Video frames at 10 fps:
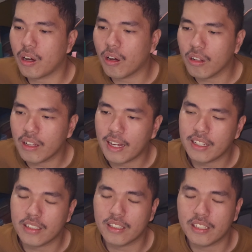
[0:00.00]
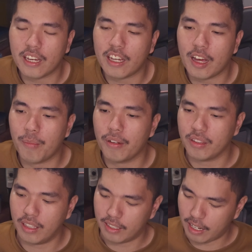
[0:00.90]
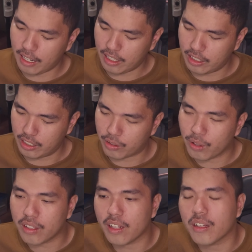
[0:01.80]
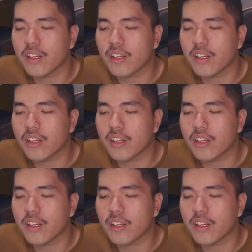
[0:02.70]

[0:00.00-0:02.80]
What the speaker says: all I can say about the KZ Krila.